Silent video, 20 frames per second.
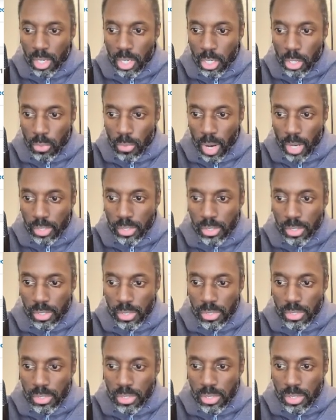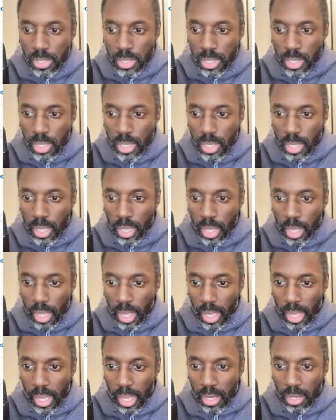directors,
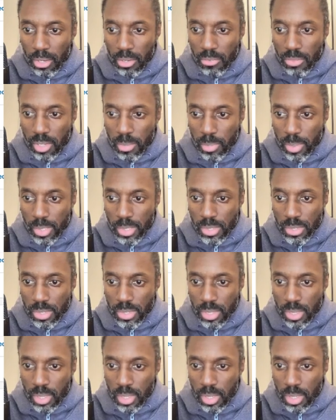and VPs.